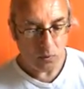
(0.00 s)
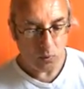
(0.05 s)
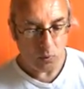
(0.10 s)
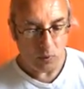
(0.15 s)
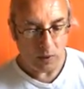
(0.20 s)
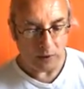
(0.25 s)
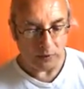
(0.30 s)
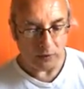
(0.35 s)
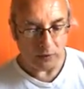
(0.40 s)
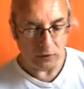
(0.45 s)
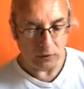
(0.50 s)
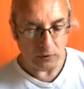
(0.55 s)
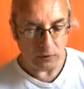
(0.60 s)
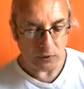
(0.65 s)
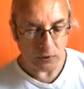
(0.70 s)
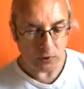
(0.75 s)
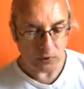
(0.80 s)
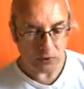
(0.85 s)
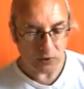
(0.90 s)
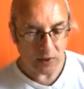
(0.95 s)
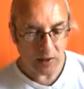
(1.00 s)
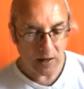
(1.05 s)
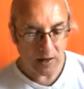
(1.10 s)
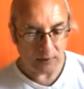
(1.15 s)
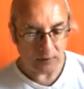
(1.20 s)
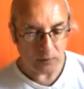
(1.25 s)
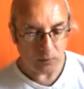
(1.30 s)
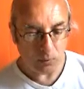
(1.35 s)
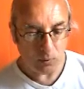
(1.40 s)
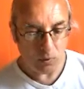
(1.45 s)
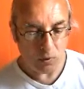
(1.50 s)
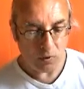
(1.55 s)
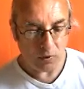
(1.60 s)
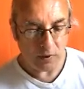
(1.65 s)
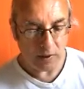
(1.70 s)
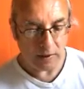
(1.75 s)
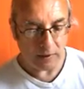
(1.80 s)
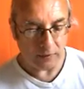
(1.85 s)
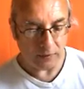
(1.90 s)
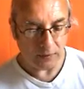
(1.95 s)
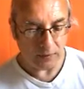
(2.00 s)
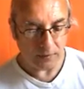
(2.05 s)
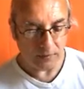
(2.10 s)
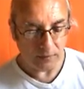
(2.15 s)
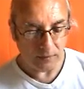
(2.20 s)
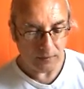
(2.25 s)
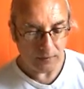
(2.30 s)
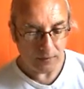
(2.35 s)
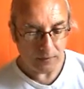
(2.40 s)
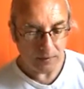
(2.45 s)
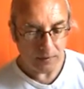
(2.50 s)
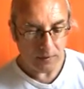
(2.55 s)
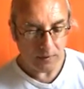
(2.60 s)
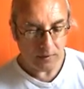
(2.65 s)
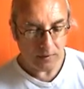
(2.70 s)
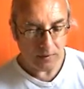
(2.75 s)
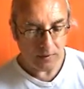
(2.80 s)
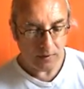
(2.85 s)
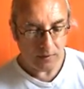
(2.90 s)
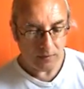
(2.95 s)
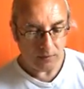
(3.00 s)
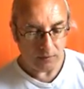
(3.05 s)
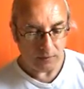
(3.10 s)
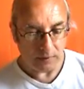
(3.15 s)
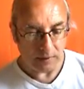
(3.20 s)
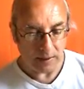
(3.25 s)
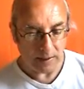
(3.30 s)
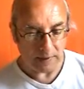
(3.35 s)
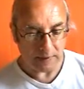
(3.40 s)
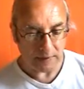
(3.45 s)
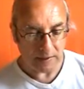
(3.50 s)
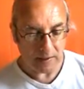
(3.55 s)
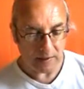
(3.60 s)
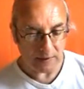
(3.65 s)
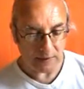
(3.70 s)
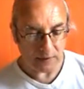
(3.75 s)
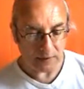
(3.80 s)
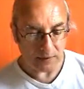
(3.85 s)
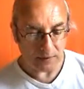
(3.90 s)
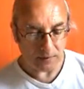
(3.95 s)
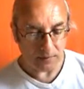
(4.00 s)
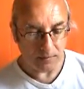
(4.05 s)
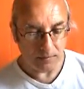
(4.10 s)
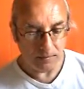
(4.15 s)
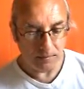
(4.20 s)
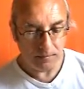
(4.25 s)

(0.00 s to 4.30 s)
why do you look so tired and worn out?" The guest answered,